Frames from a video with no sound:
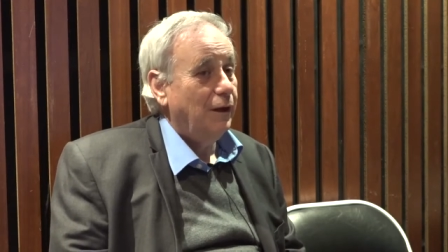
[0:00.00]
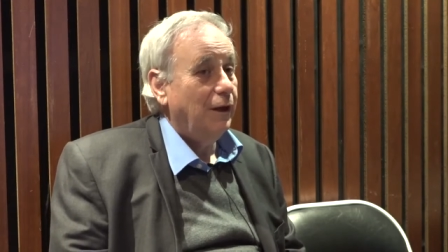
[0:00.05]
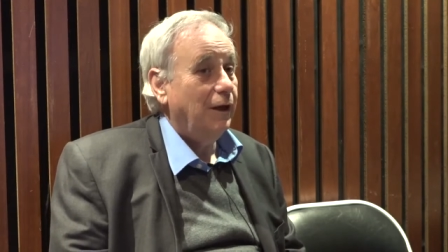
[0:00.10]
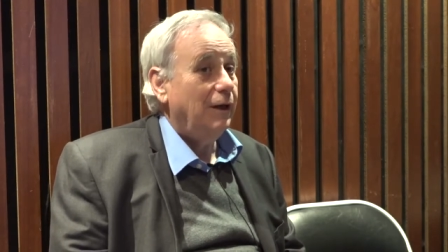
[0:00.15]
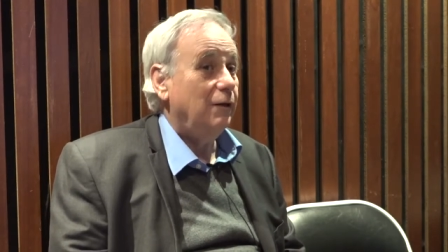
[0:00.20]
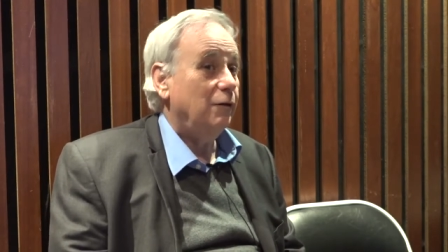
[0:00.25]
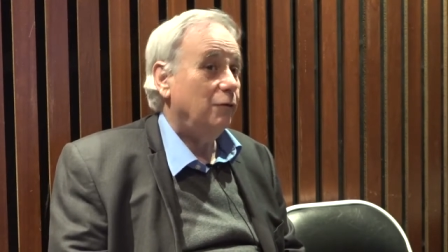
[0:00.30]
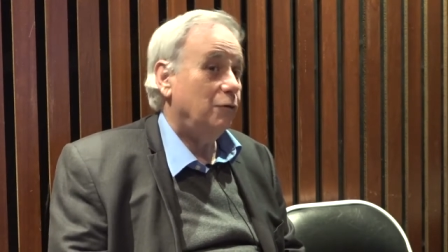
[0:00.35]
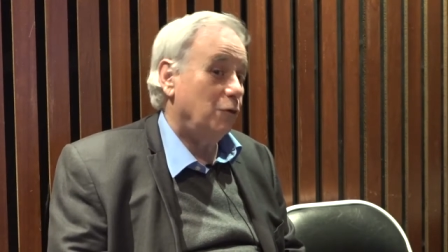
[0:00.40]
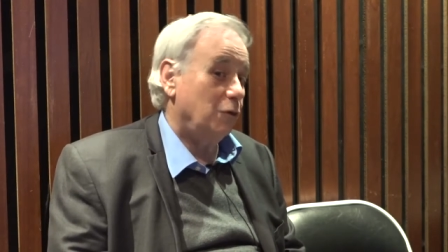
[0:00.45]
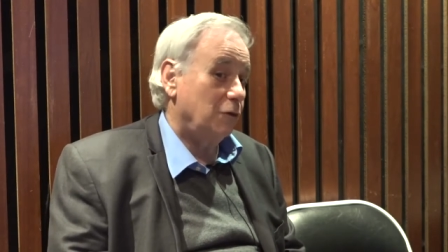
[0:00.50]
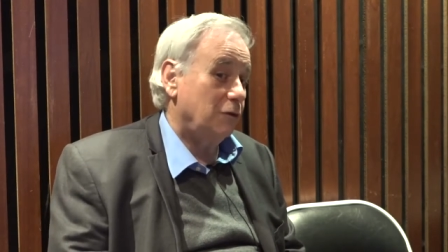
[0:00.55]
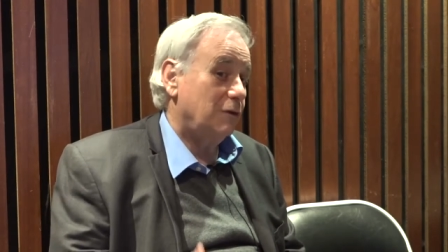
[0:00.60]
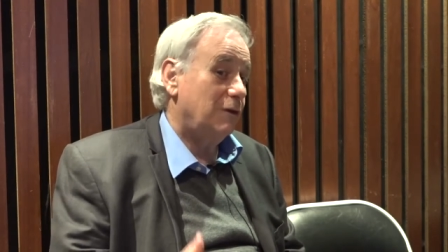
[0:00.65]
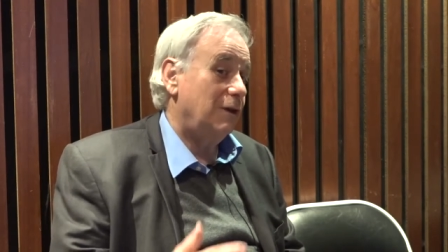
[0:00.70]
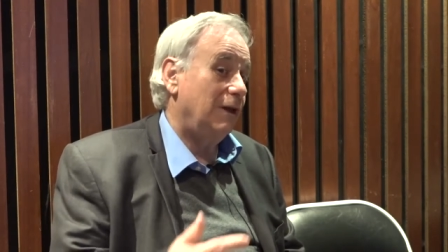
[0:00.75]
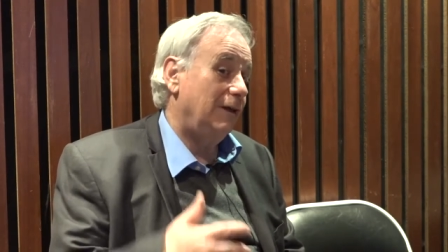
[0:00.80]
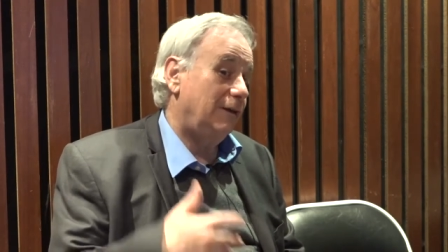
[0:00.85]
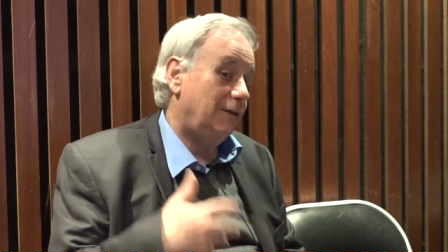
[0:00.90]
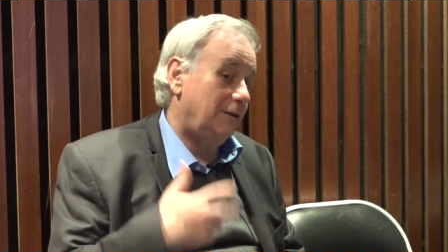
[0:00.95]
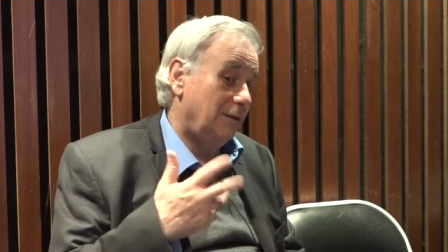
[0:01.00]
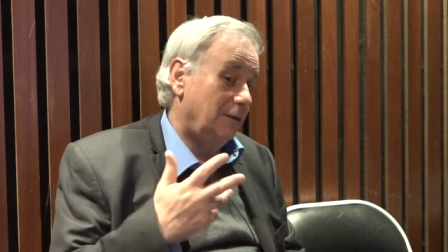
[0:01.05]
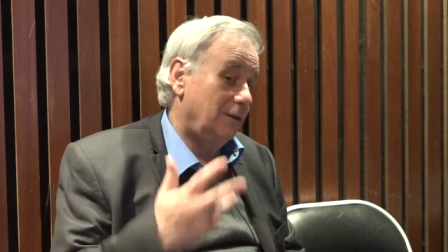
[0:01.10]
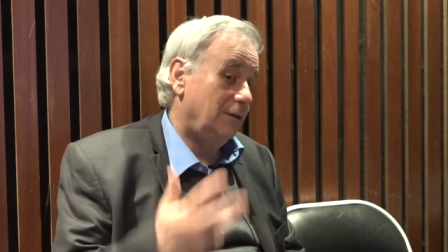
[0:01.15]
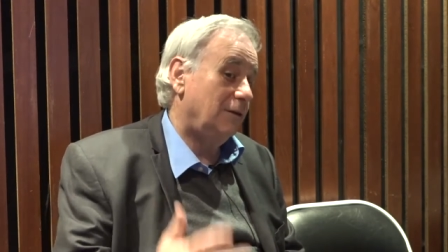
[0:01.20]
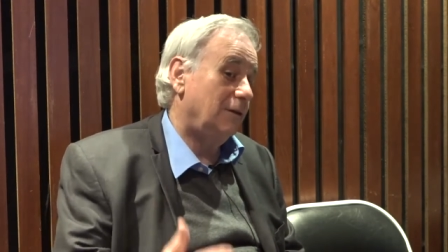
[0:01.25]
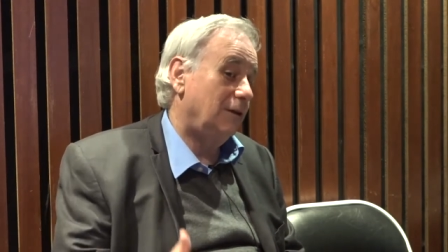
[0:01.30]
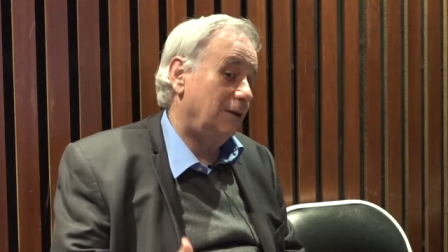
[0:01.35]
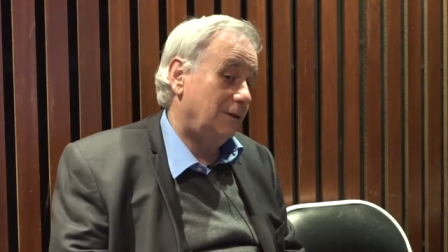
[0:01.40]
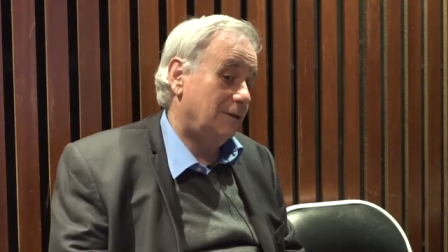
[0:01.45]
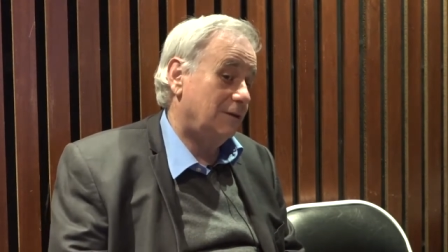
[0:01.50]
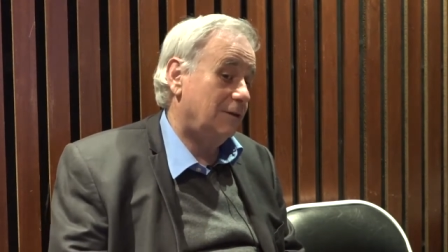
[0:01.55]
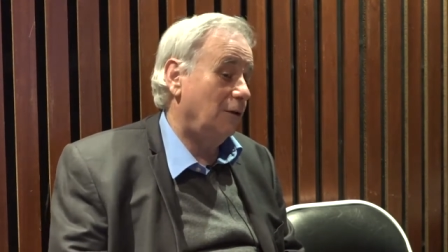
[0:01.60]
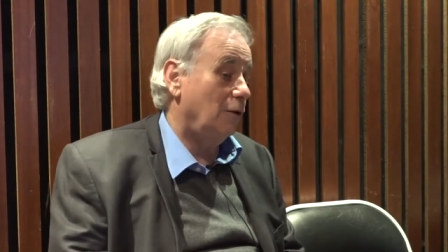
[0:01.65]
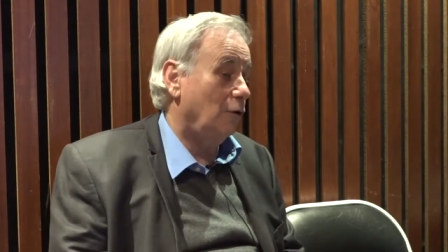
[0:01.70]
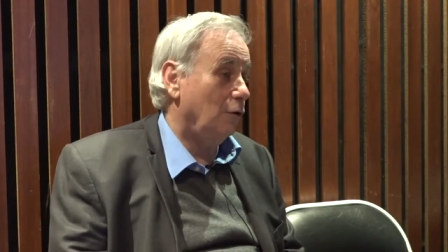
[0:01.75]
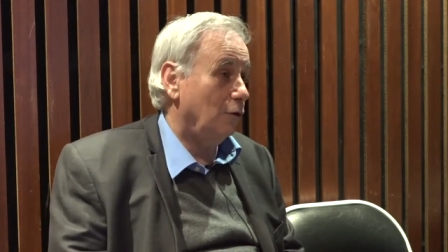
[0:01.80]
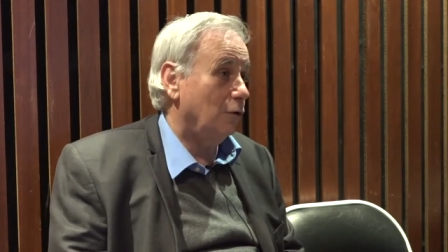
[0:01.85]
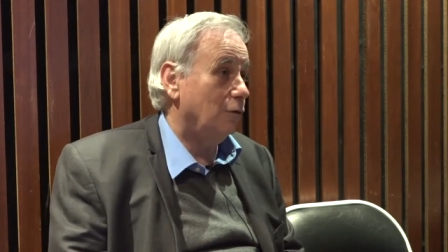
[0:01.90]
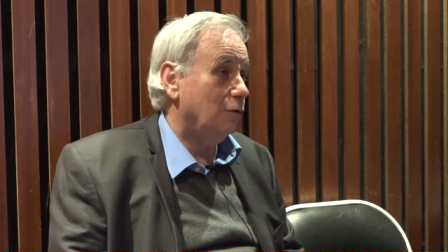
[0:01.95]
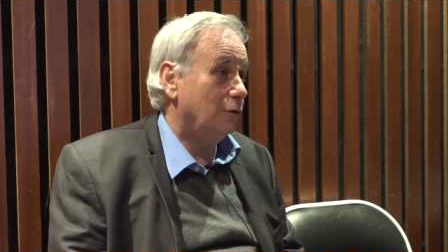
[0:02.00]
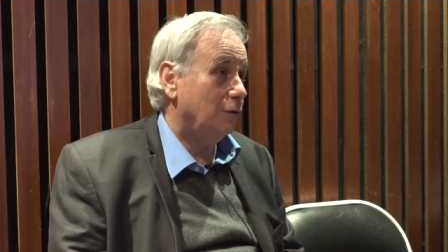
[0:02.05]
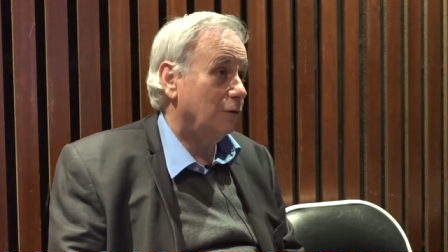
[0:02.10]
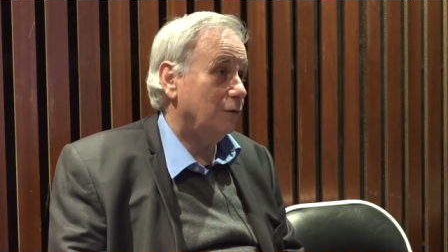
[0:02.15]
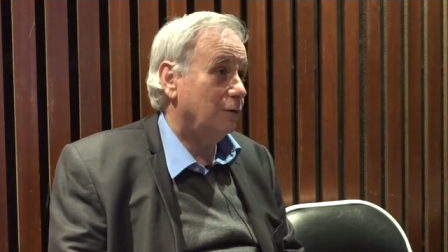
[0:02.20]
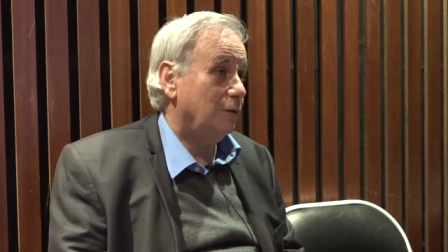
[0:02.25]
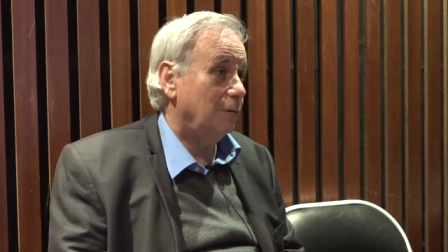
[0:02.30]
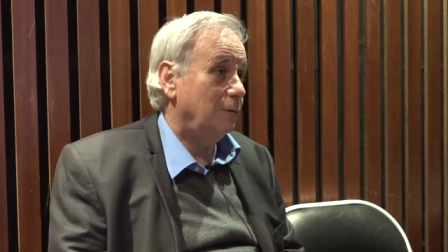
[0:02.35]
And of course, later, it's the Holocaust.